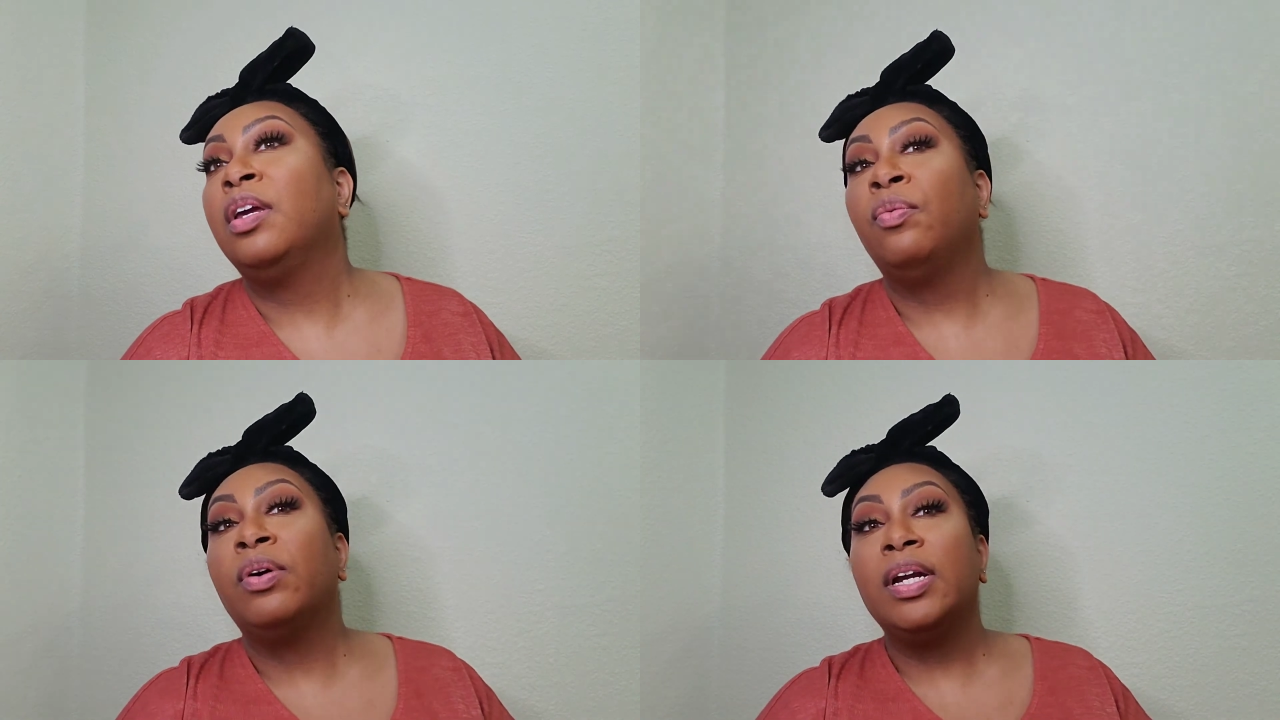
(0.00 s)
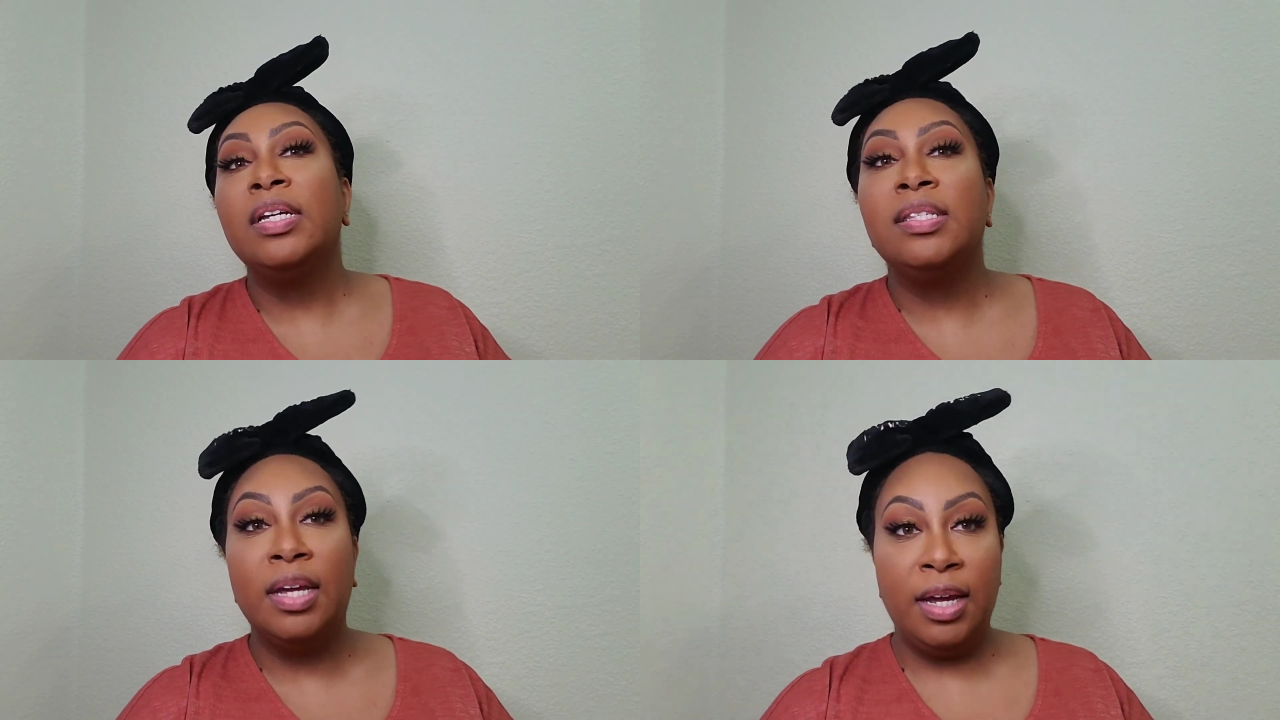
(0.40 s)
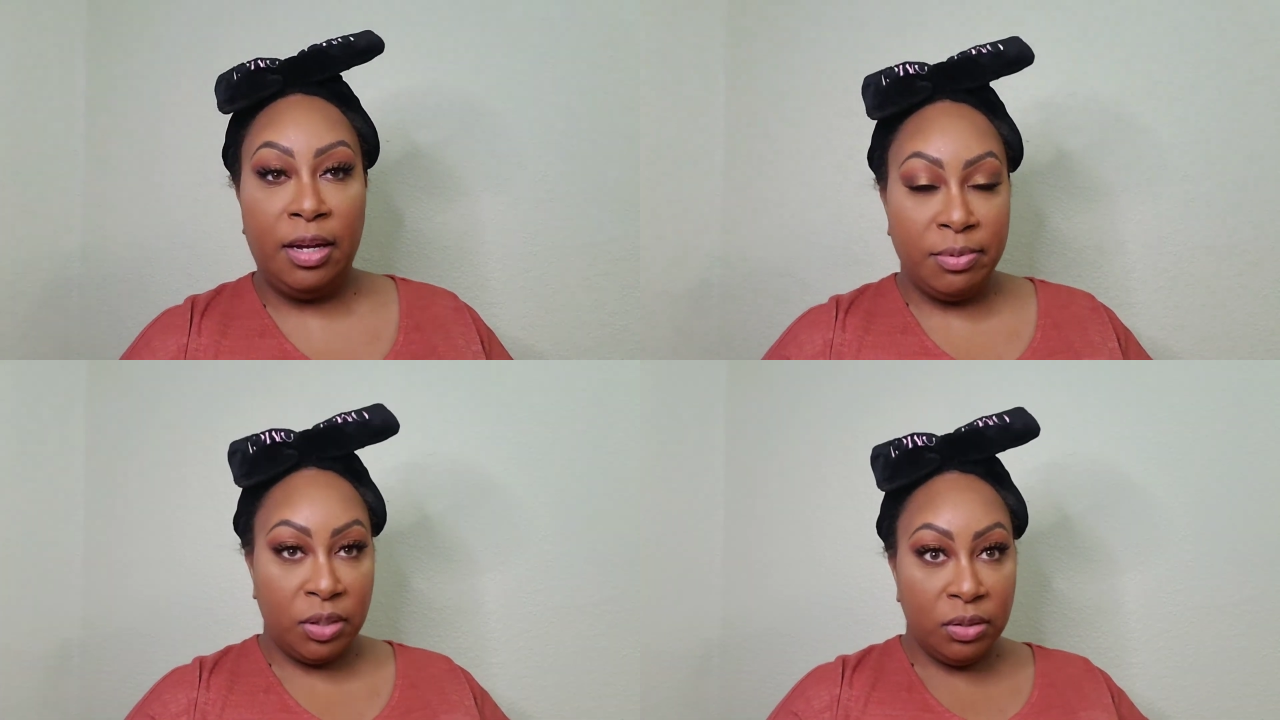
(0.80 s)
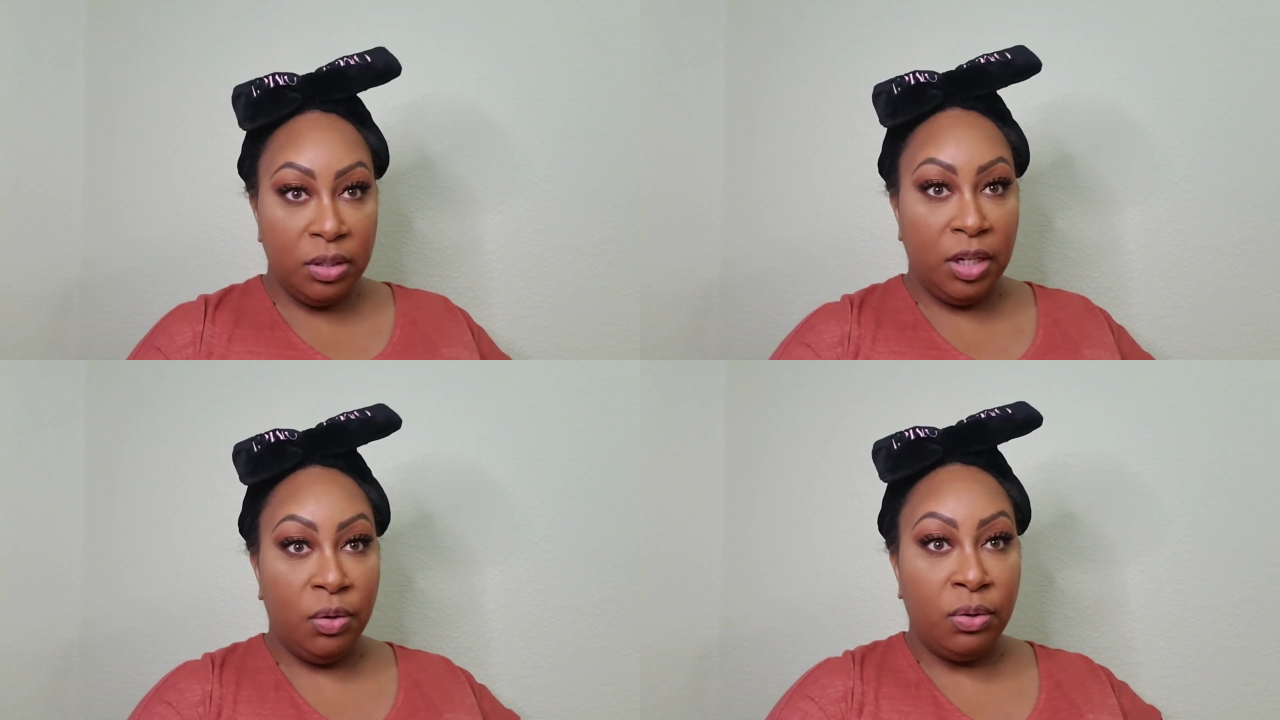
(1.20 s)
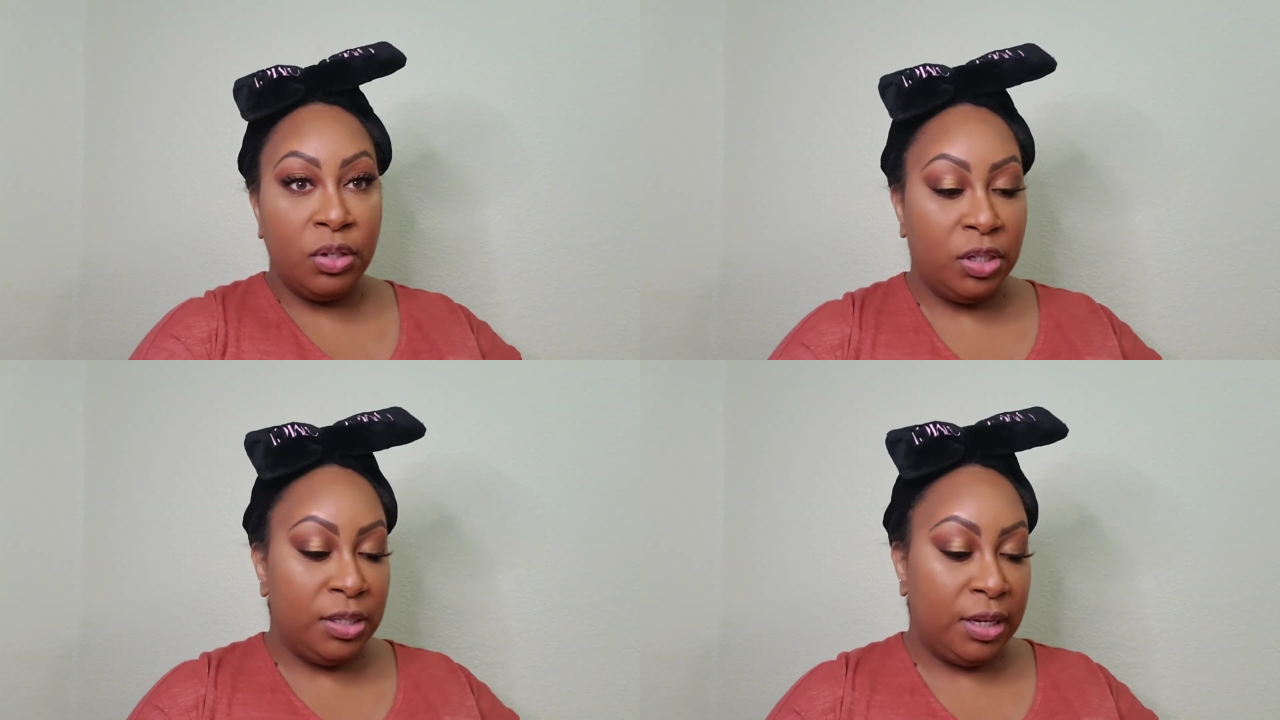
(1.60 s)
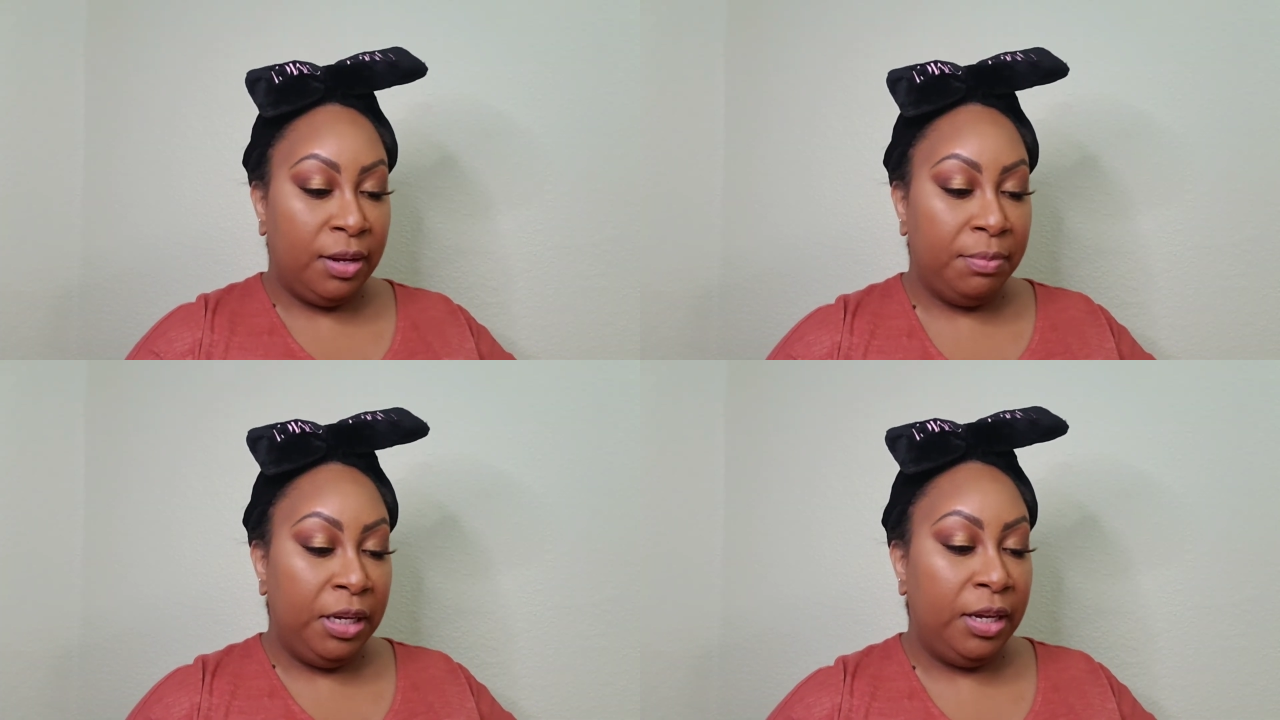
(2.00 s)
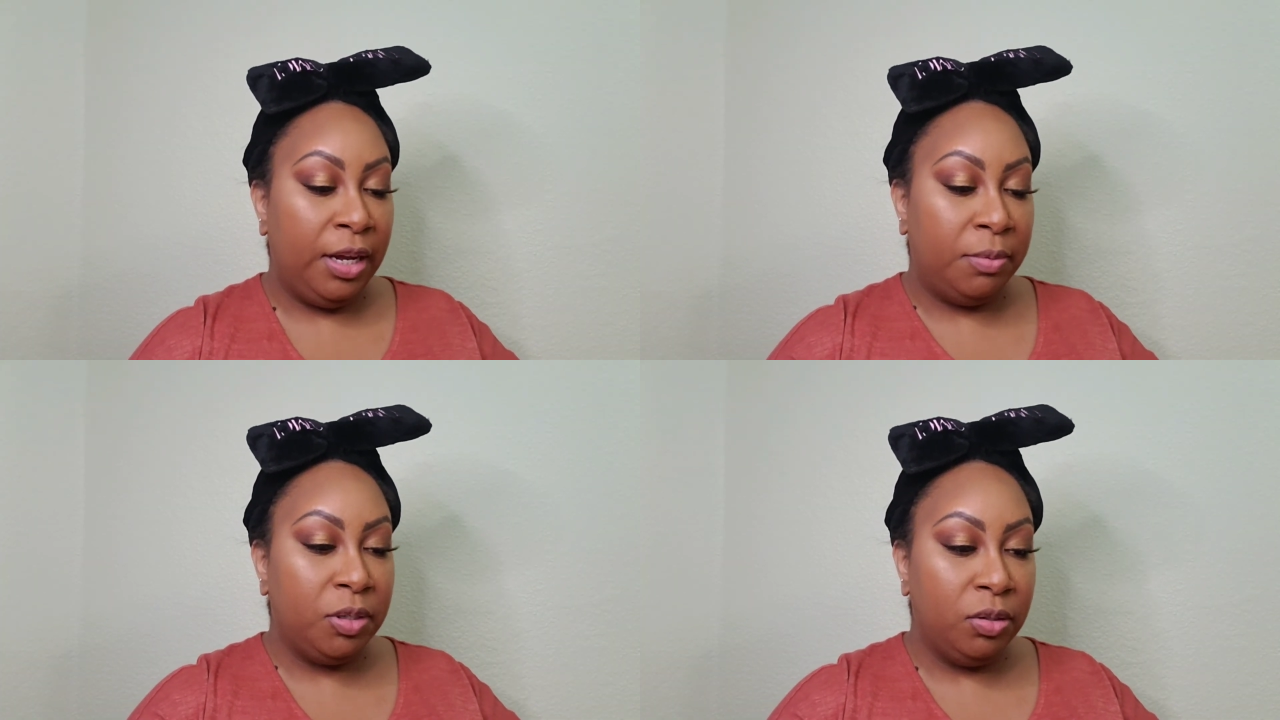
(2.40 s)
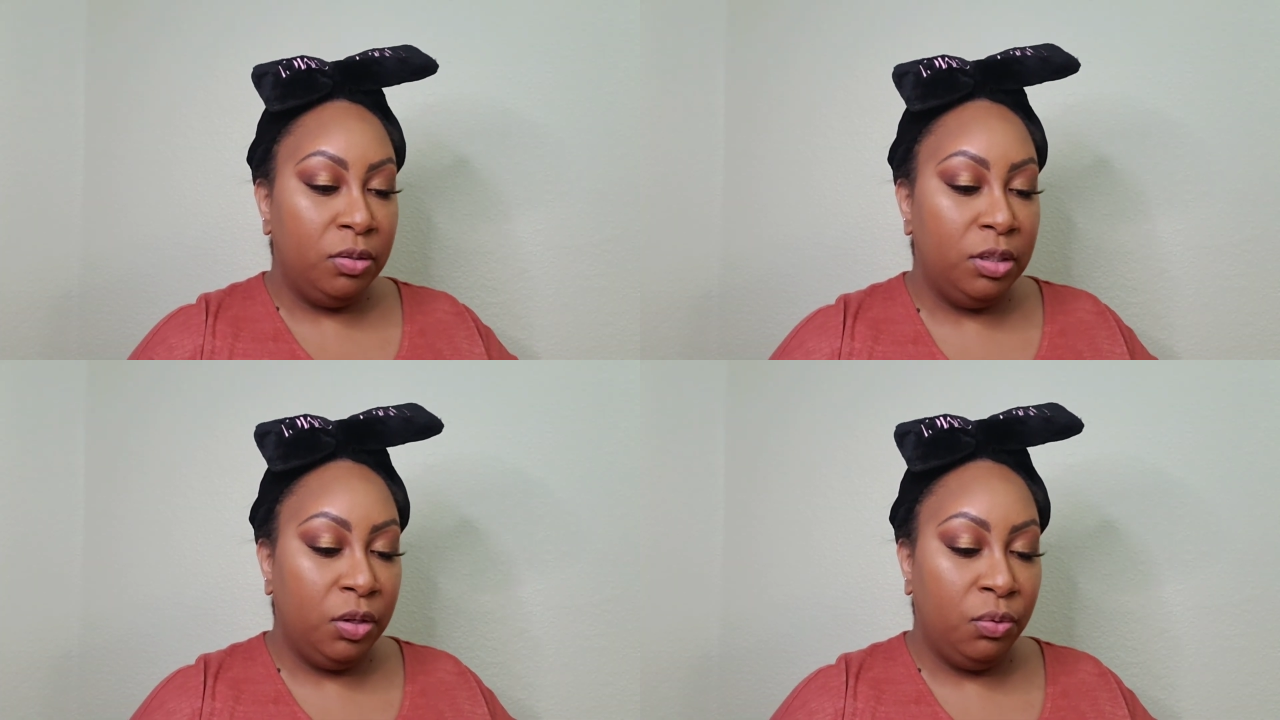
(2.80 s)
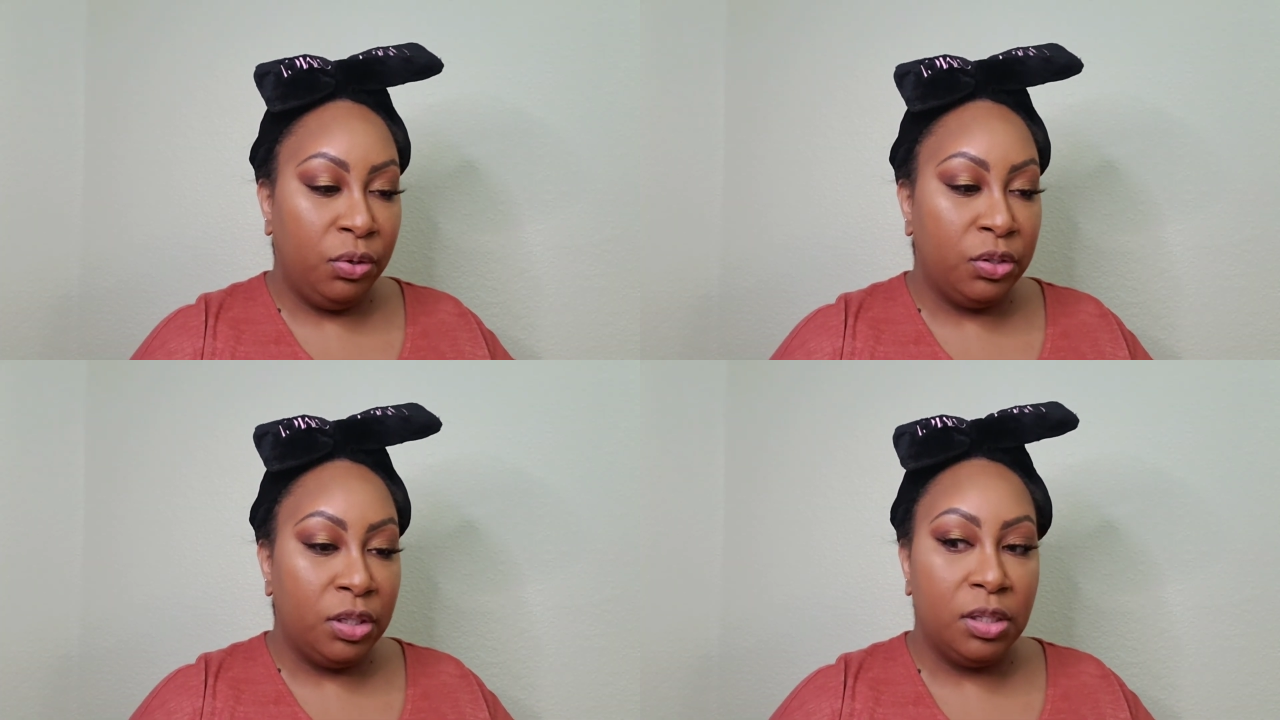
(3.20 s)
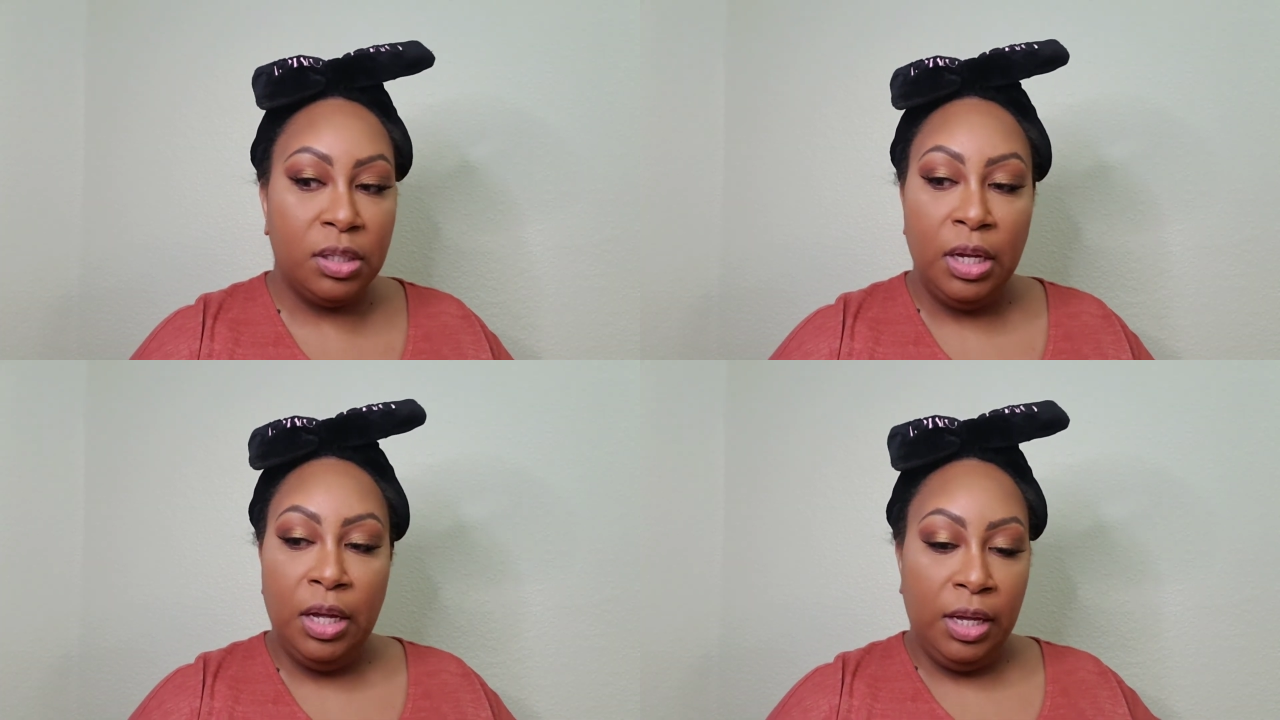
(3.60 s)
And when I say absolutely gorgeous, I mean absolutely gorgeous.